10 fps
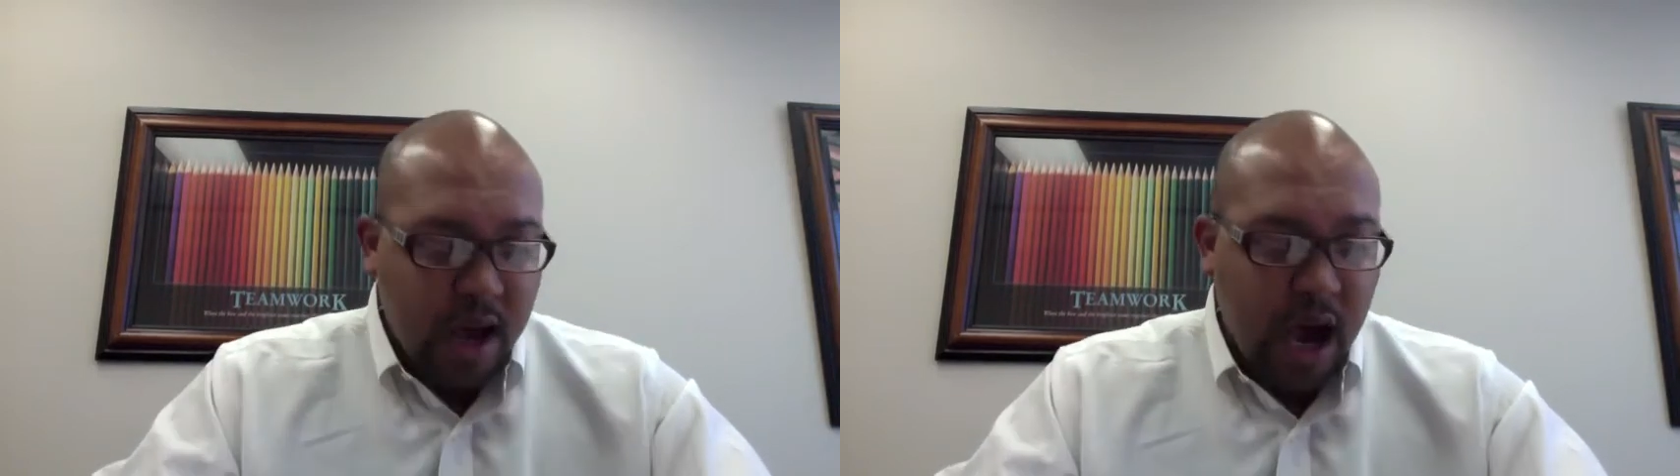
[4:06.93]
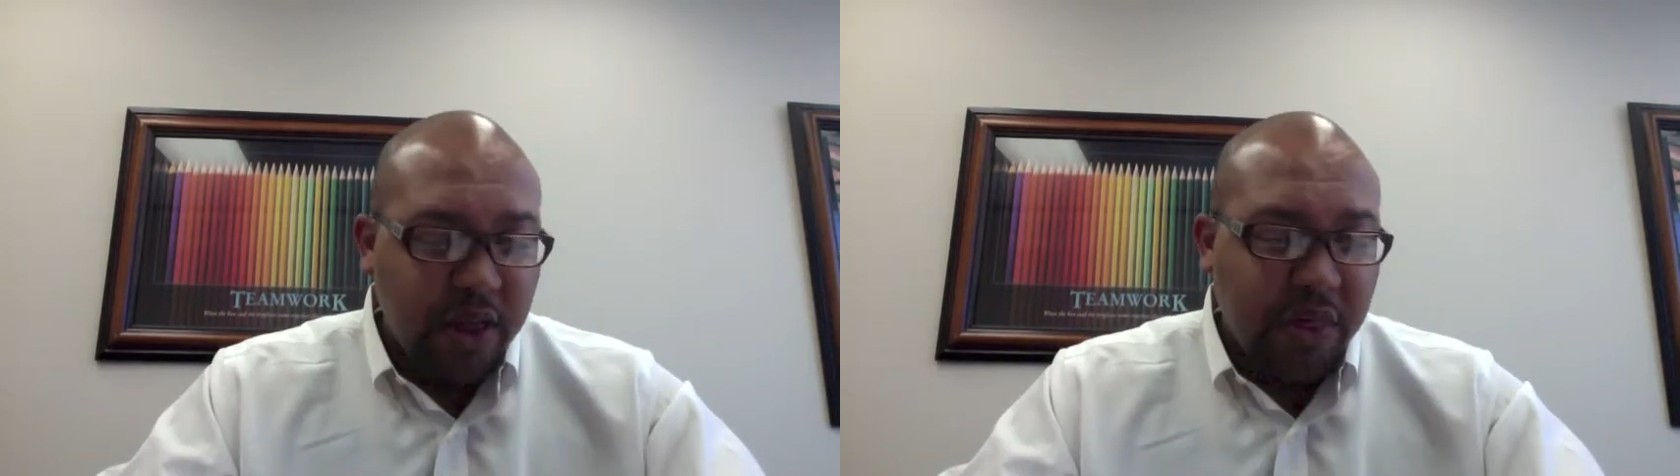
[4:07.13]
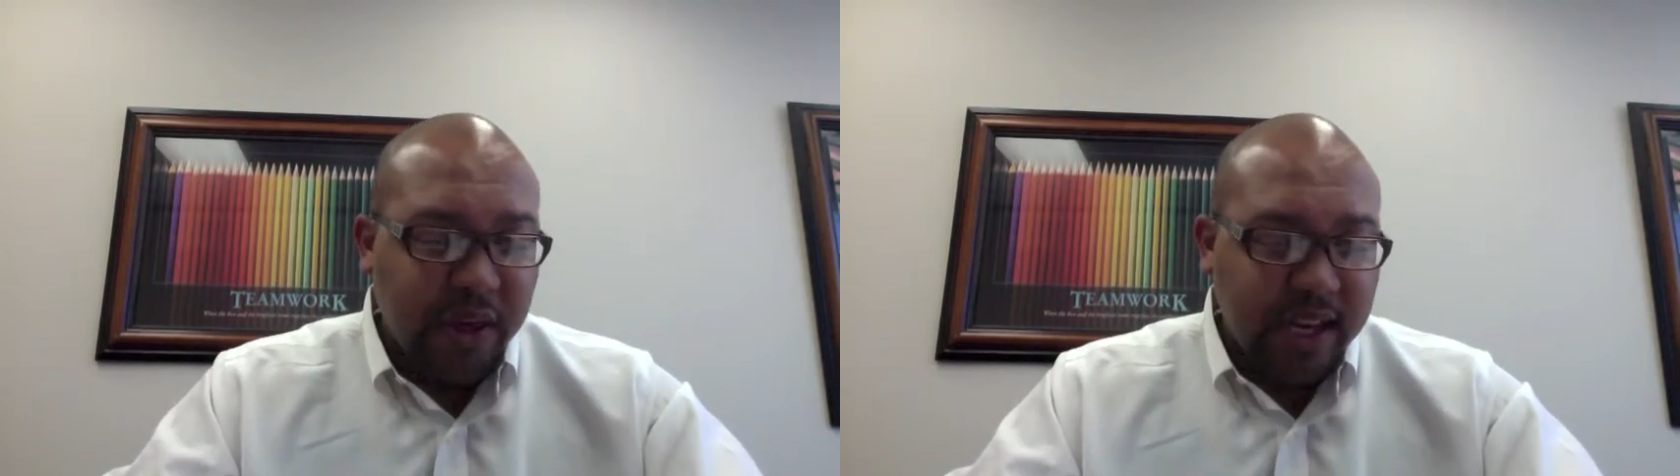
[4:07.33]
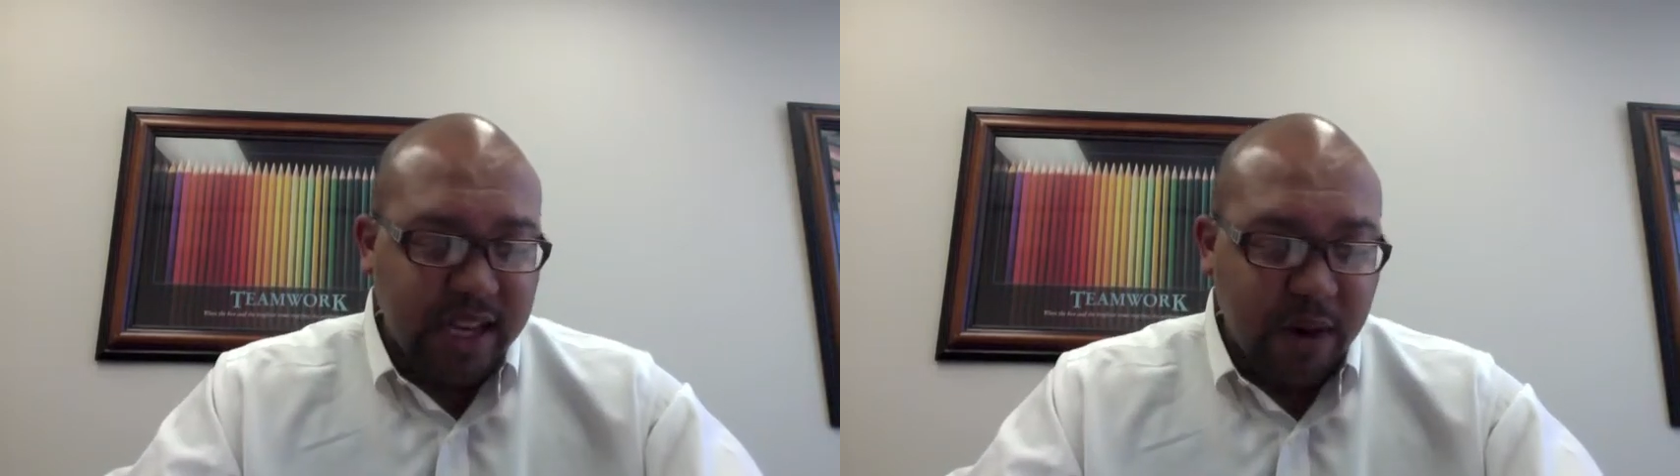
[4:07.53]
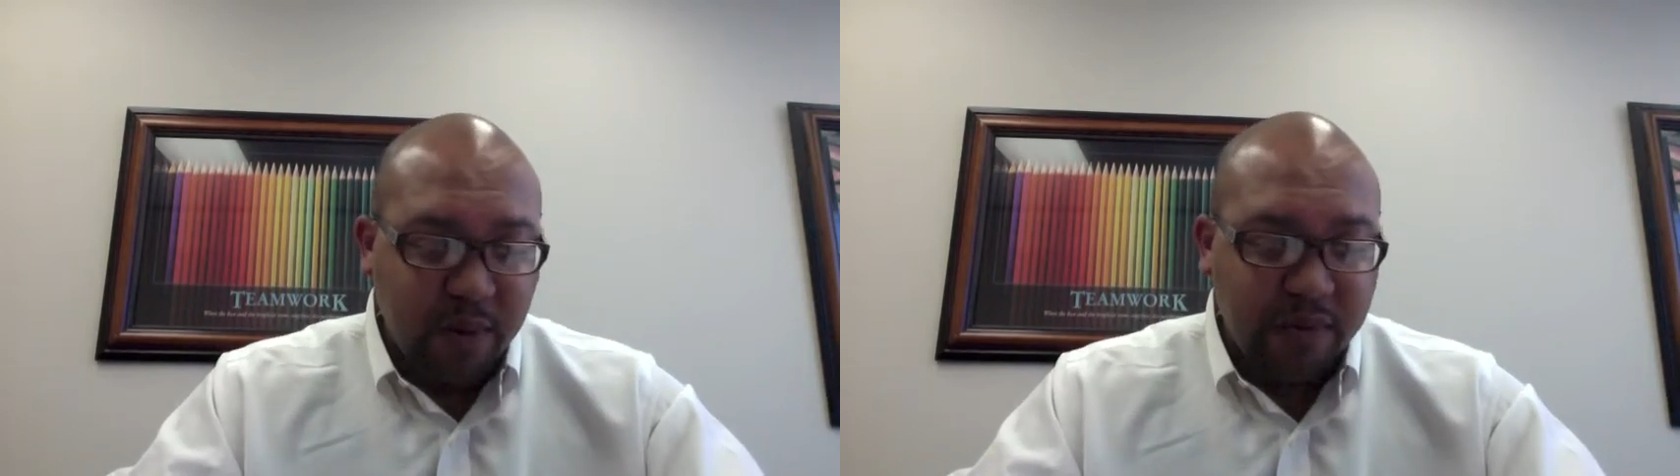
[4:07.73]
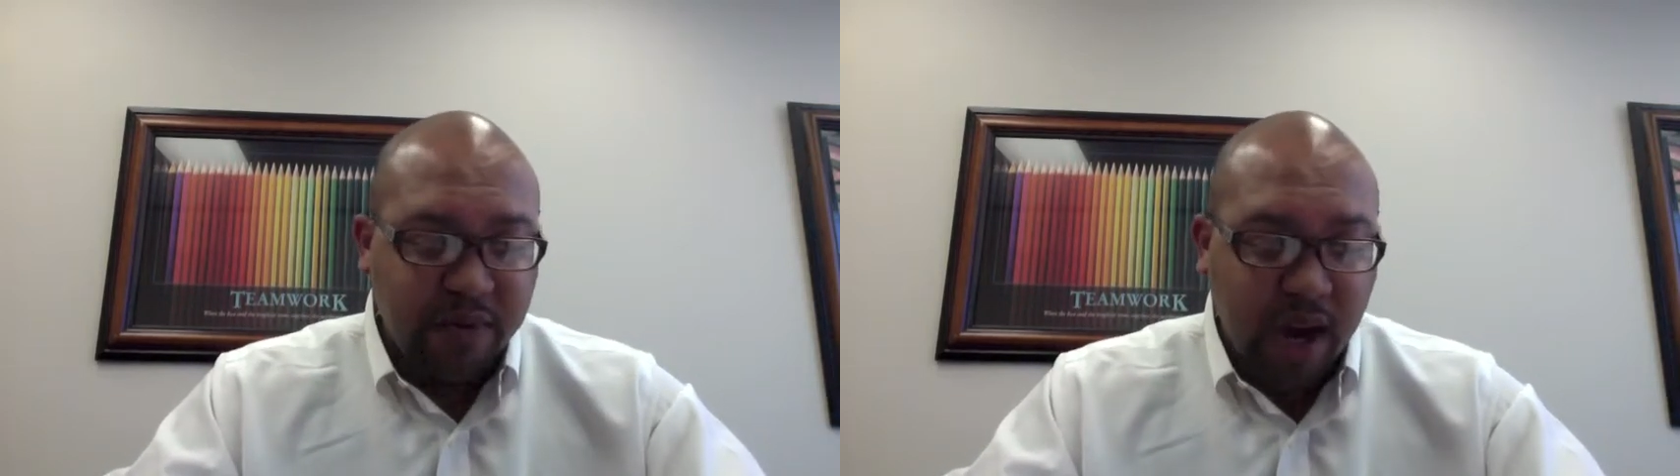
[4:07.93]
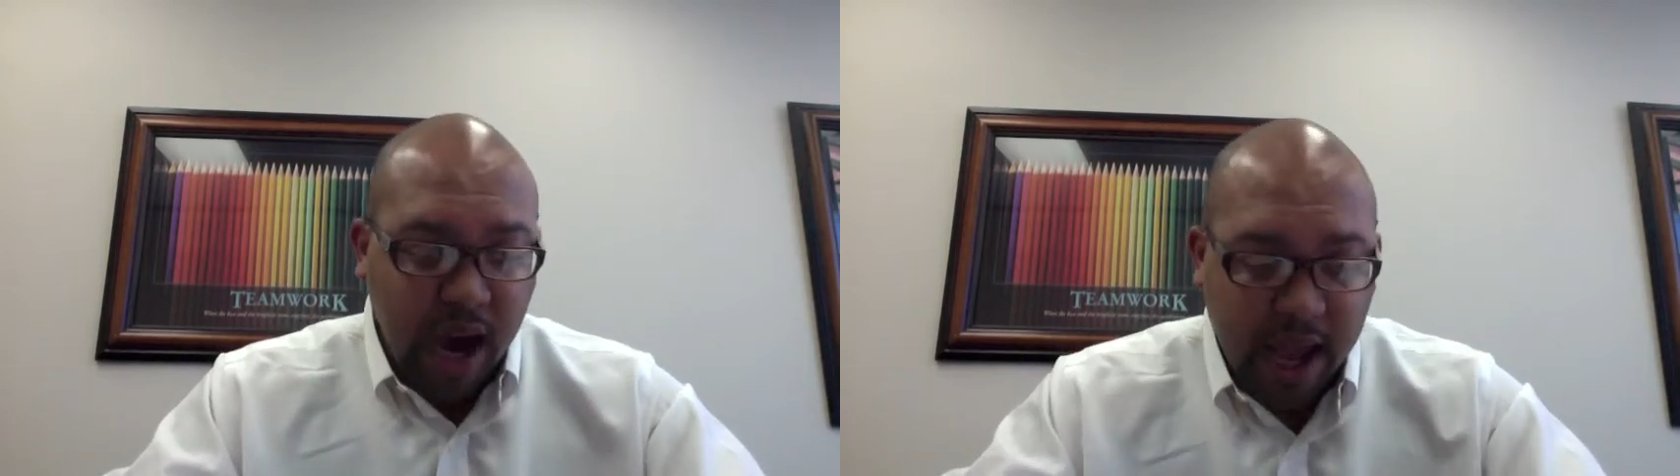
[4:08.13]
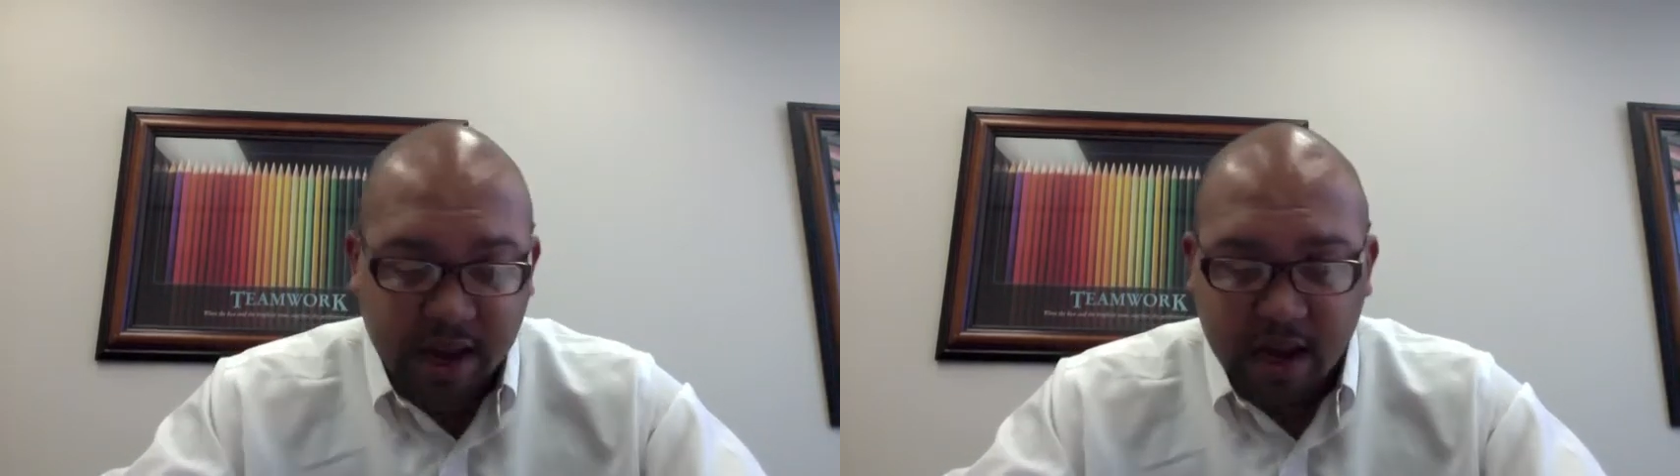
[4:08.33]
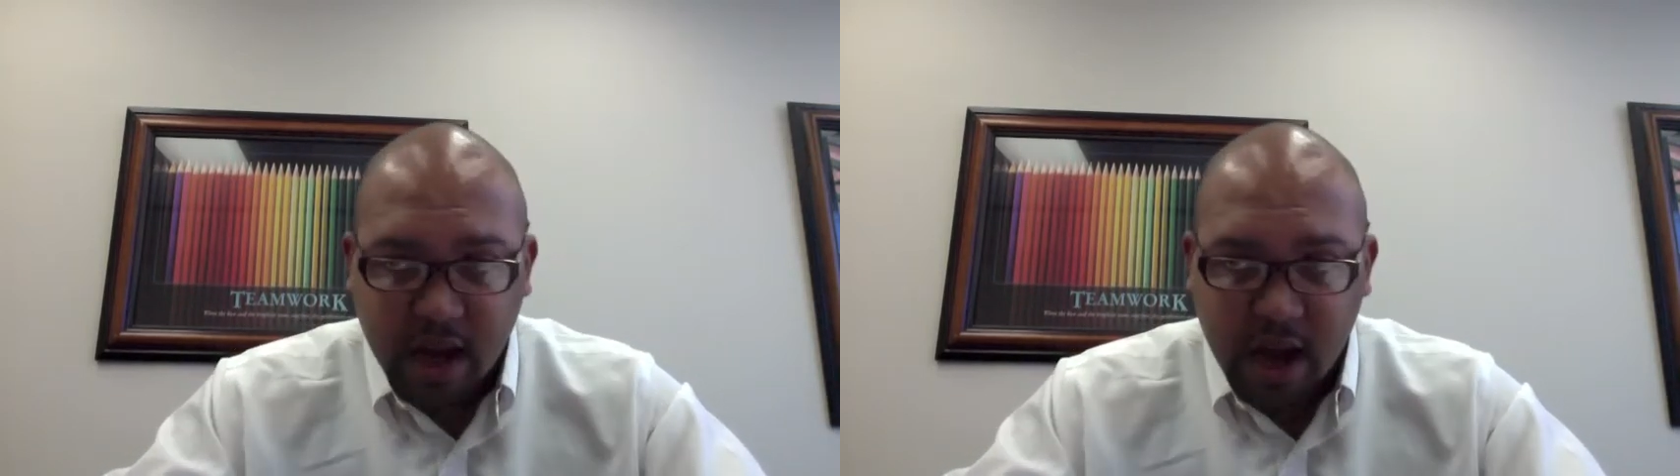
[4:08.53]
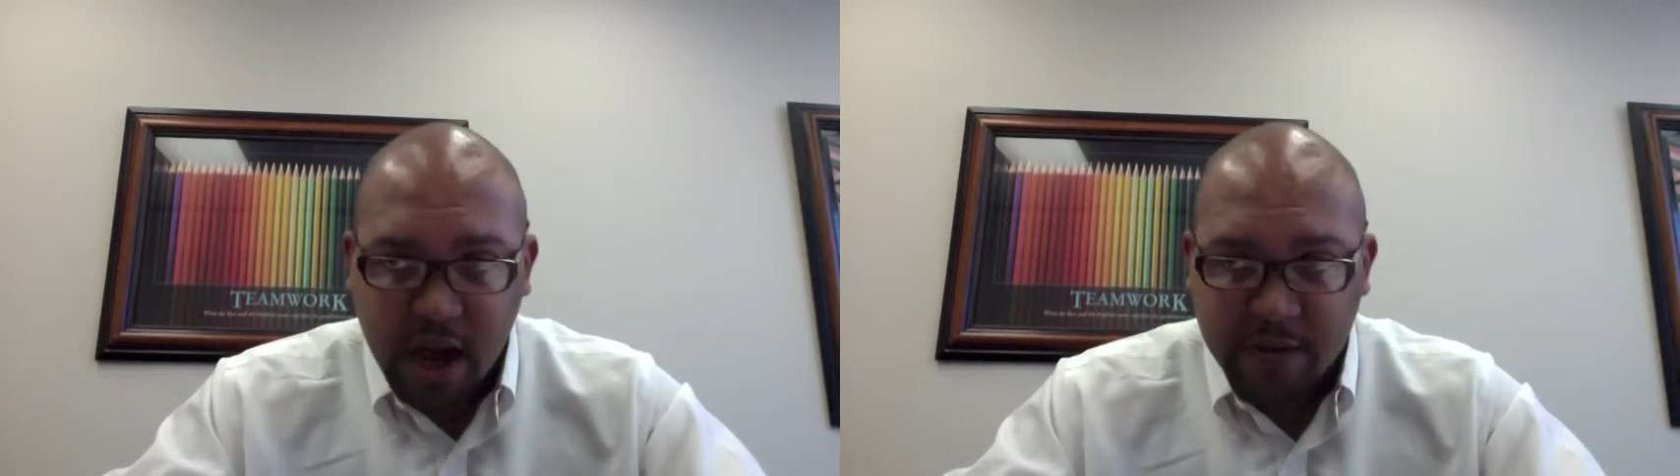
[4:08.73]
Other things that we've done
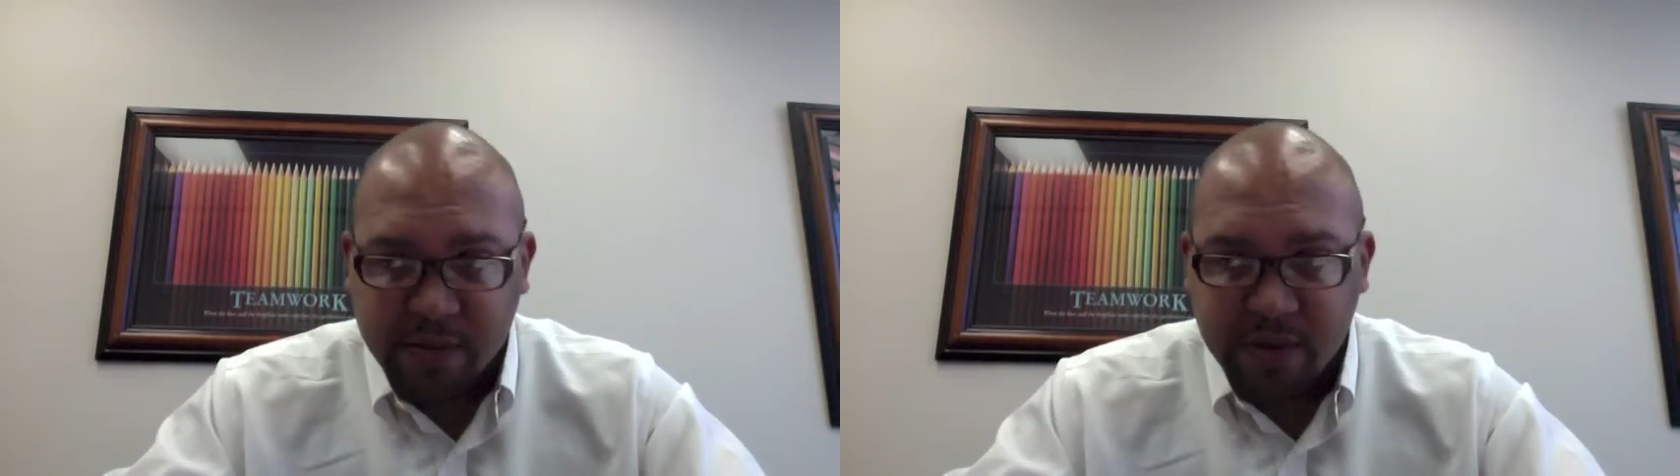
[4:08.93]
um,